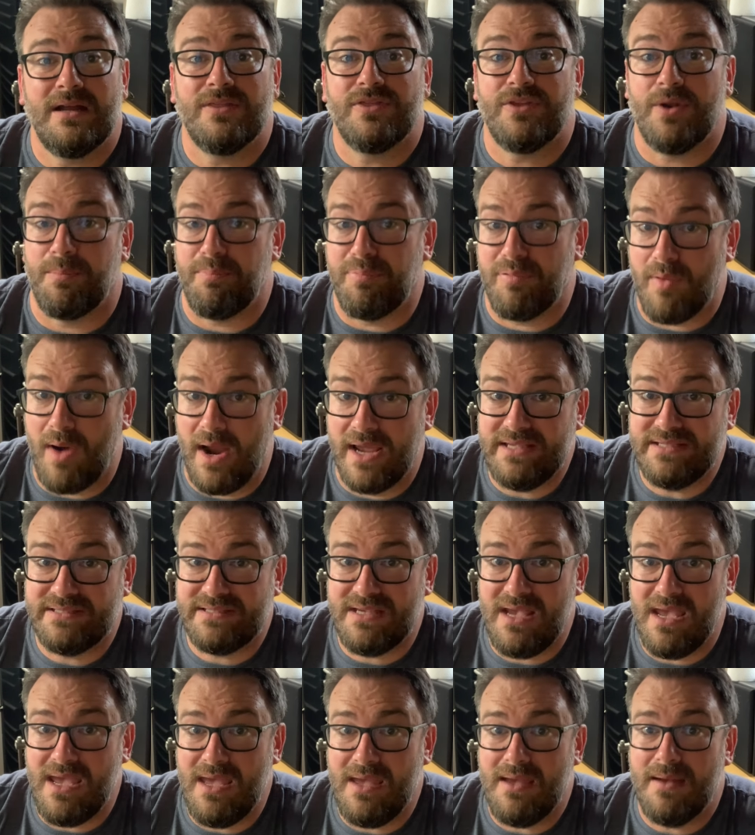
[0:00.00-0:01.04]
They're
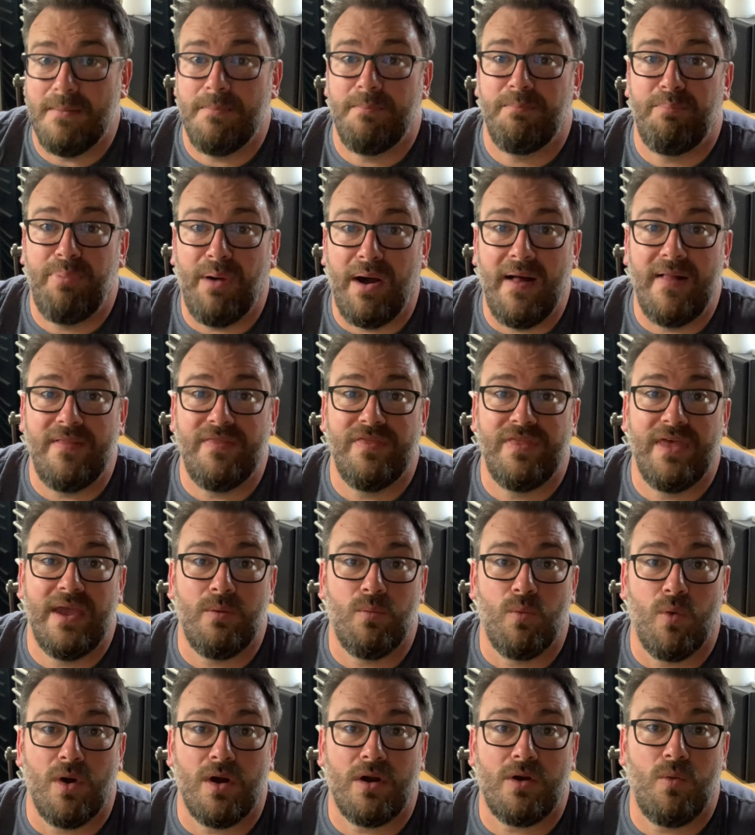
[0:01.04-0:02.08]
pricey, but they
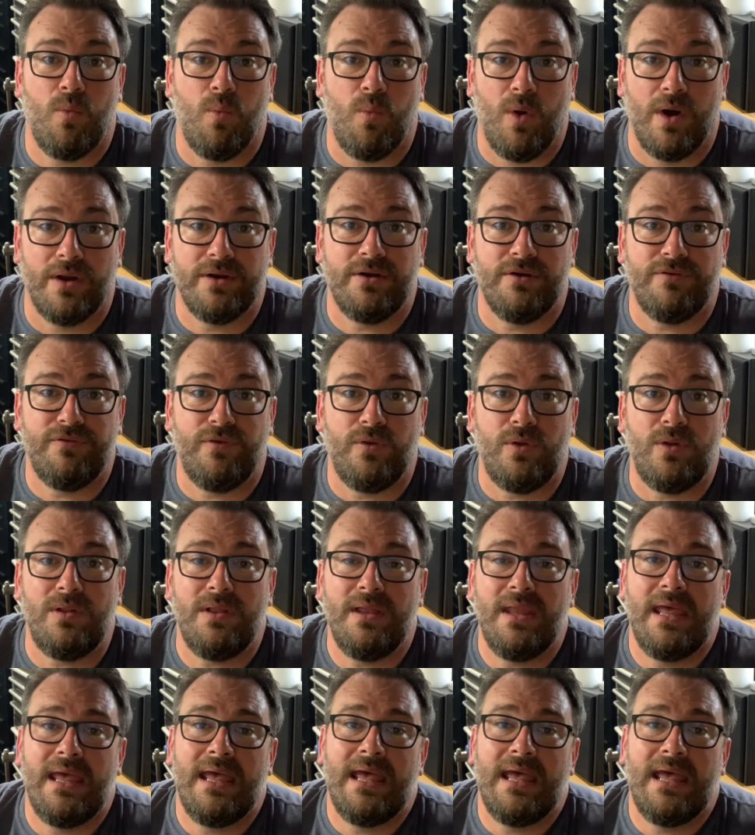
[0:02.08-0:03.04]
work wonderful.